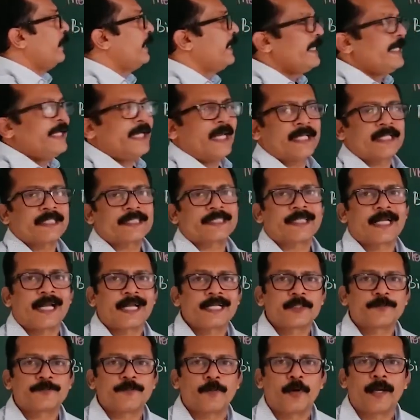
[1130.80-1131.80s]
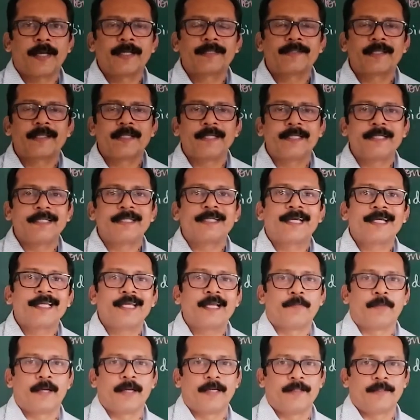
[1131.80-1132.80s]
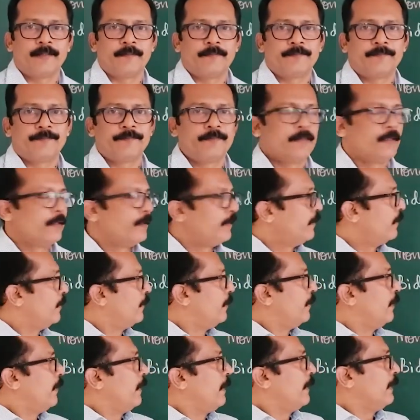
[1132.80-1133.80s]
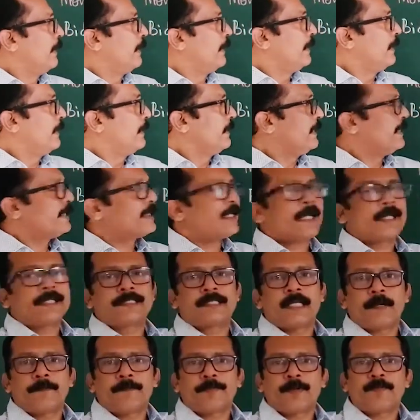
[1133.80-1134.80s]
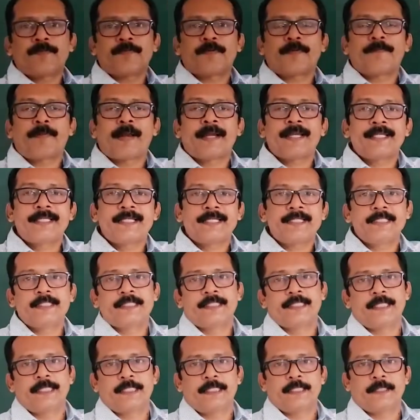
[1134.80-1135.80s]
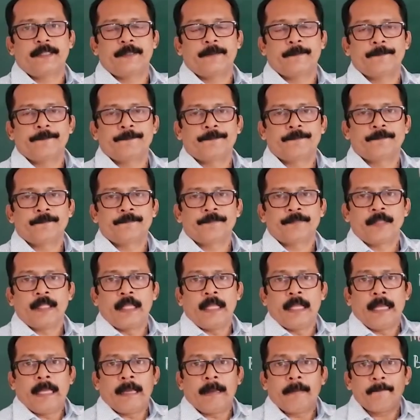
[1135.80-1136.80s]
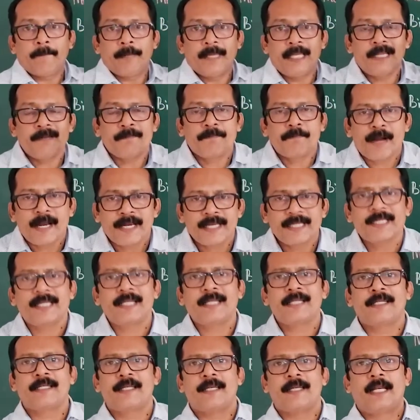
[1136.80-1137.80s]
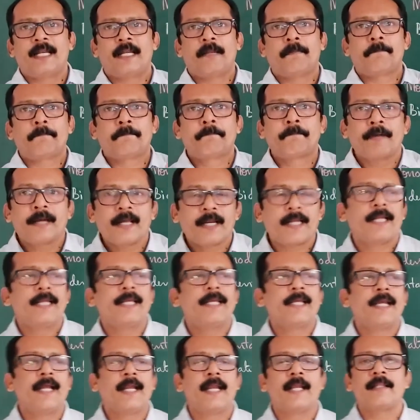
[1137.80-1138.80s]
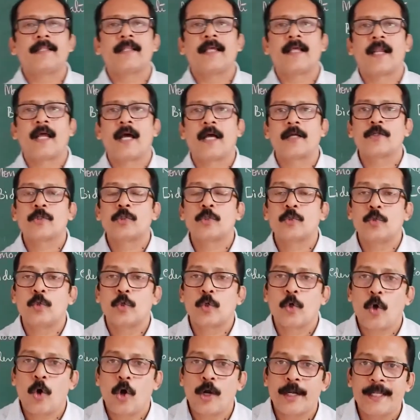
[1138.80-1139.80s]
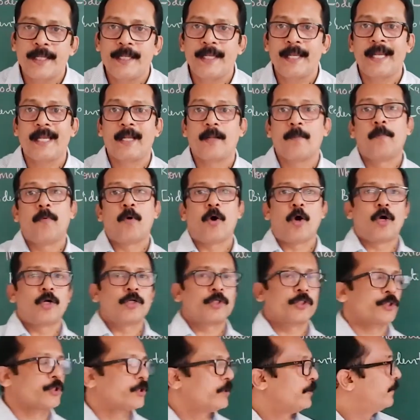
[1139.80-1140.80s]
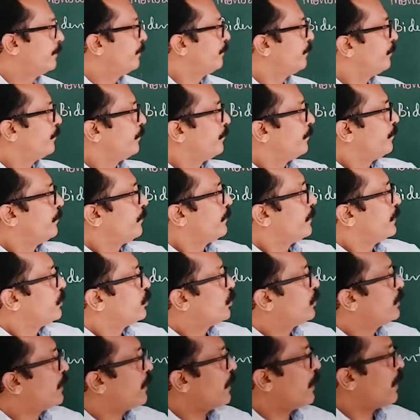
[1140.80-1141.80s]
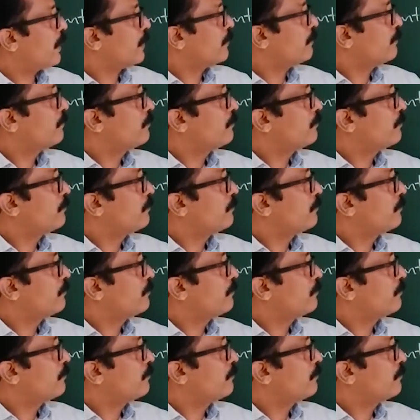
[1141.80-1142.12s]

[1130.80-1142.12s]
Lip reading: En stands for ethylene diamine. This is an example for bidentate. In bidentate, per ligand there are 2 coordinate bonds. So there are